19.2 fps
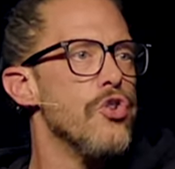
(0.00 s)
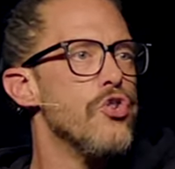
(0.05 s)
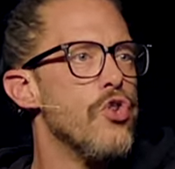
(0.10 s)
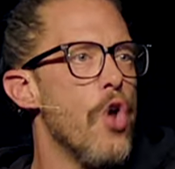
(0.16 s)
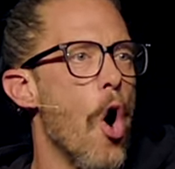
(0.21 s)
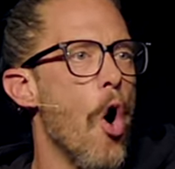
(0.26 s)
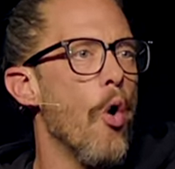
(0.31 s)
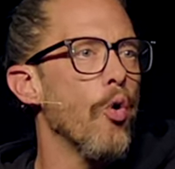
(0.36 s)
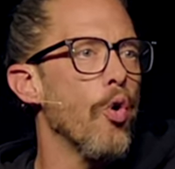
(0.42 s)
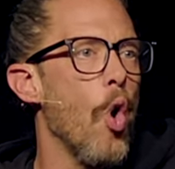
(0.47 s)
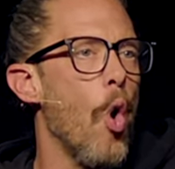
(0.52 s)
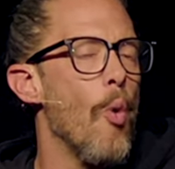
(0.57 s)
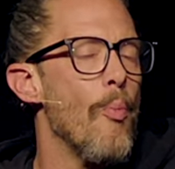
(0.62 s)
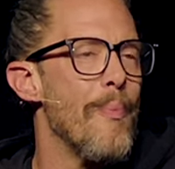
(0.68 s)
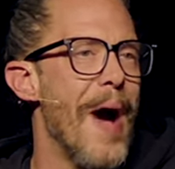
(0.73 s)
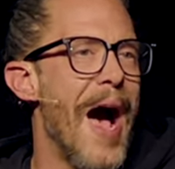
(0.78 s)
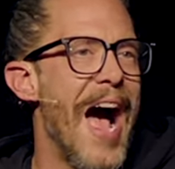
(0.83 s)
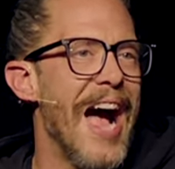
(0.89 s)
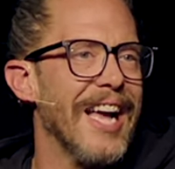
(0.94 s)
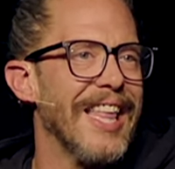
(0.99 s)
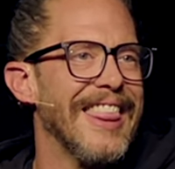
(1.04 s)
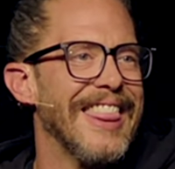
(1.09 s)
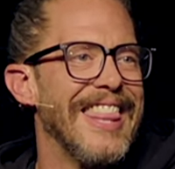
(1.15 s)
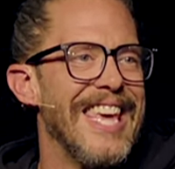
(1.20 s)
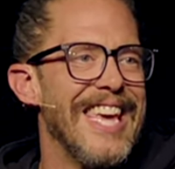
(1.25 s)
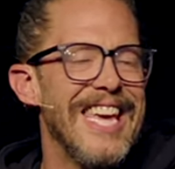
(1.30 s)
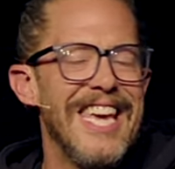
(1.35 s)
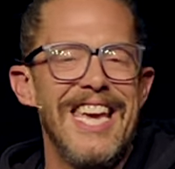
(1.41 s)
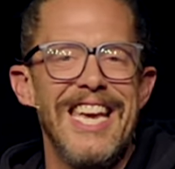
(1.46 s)
don't go back
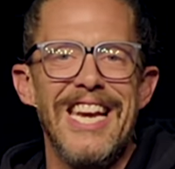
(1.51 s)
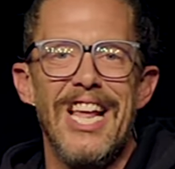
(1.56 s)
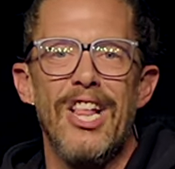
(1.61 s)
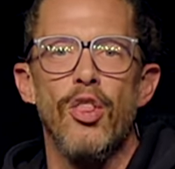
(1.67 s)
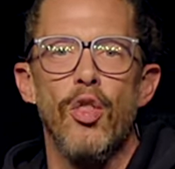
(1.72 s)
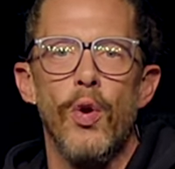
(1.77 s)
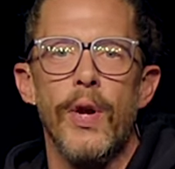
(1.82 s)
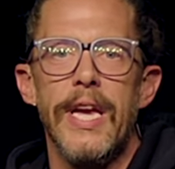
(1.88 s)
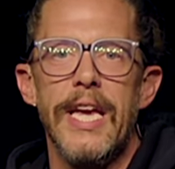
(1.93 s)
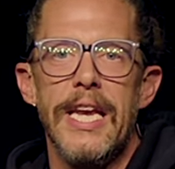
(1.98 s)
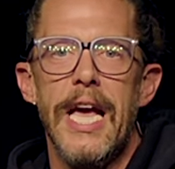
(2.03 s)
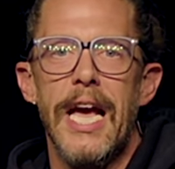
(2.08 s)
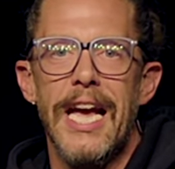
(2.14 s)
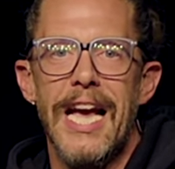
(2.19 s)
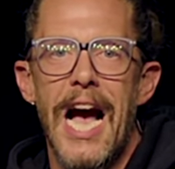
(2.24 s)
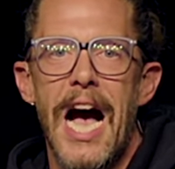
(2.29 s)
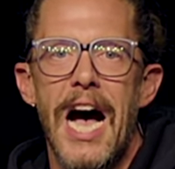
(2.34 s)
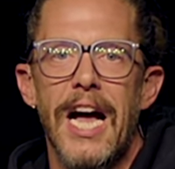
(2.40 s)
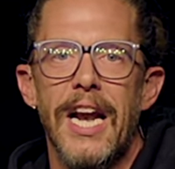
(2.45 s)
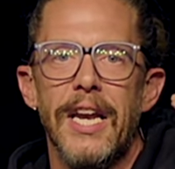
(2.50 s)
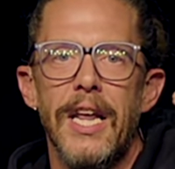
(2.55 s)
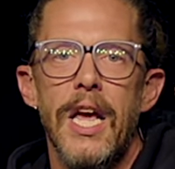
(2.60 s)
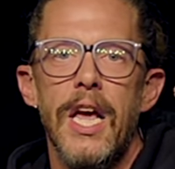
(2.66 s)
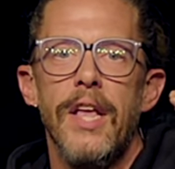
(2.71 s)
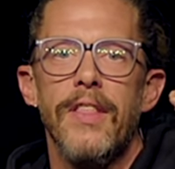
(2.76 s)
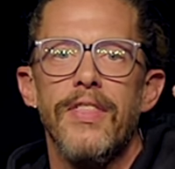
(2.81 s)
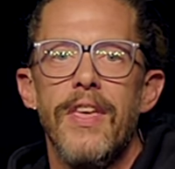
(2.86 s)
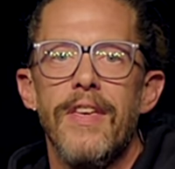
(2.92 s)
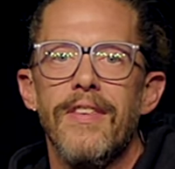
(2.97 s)
thinking and looking at God
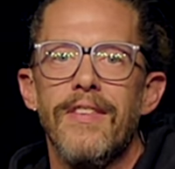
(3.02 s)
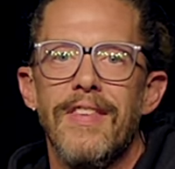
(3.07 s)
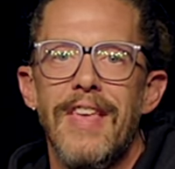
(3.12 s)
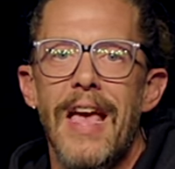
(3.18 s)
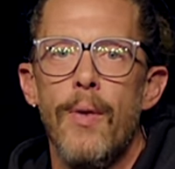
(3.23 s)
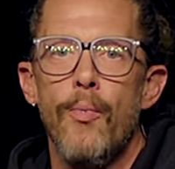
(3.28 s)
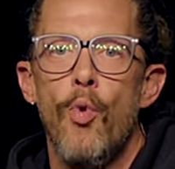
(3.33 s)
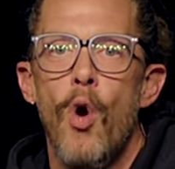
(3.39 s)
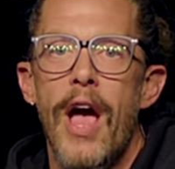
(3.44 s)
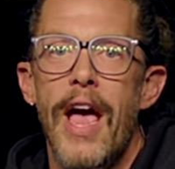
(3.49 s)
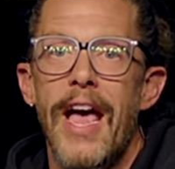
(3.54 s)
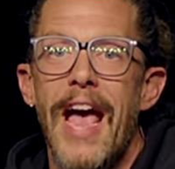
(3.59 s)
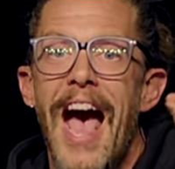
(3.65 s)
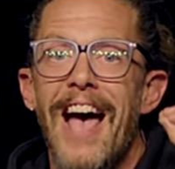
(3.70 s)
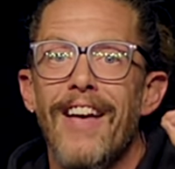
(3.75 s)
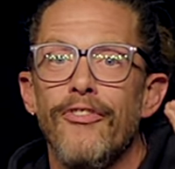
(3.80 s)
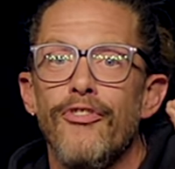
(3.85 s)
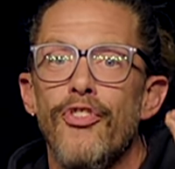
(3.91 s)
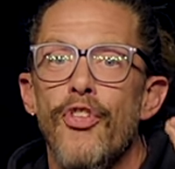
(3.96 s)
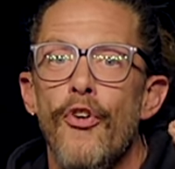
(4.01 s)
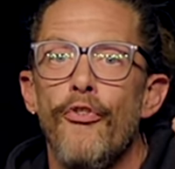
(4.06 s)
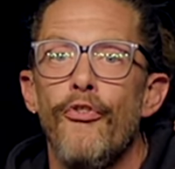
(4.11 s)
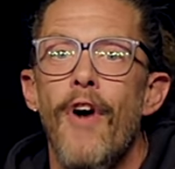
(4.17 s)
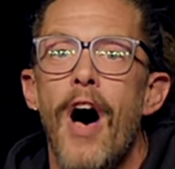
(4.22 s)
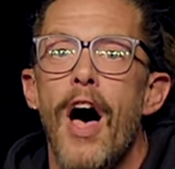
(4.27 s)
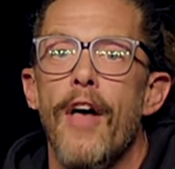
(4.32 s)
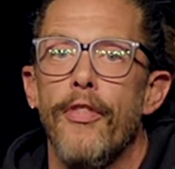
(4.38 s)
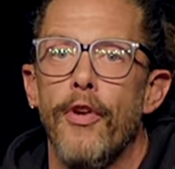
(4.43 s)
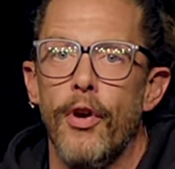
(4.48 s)
the same way as the
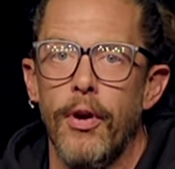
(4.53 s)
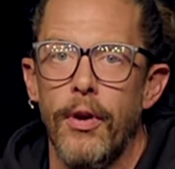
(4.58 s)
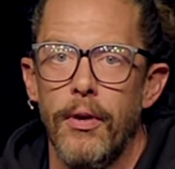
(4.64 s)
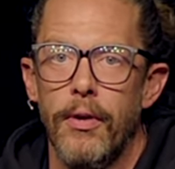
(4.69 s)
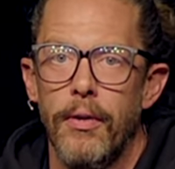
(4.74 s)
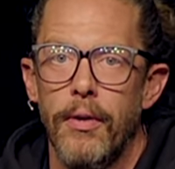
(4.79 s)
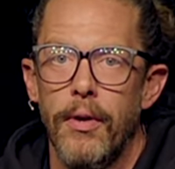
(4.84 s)
Father.